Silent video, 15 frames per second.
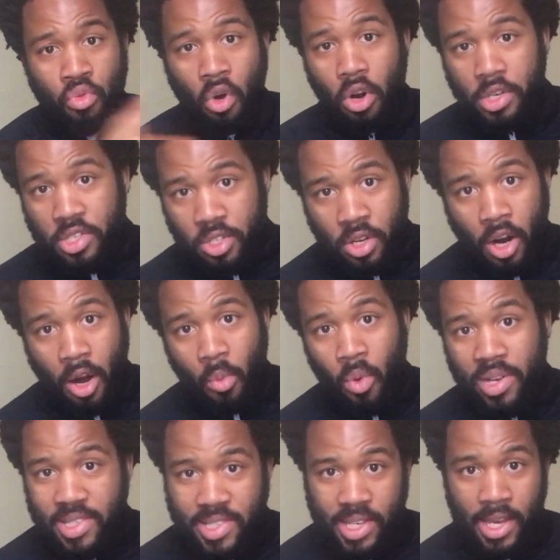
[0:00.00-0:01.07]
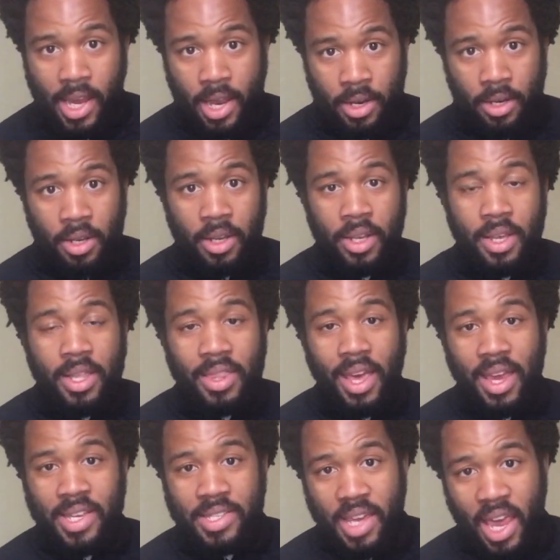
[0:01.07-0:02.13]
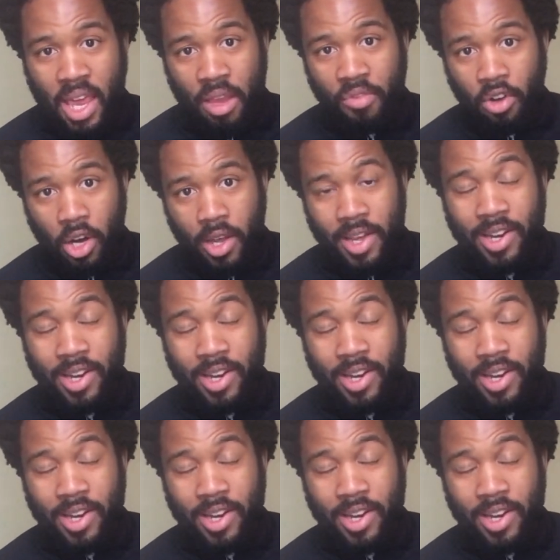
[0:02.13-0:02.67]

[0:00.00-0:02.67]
rock star once again, that is Eva.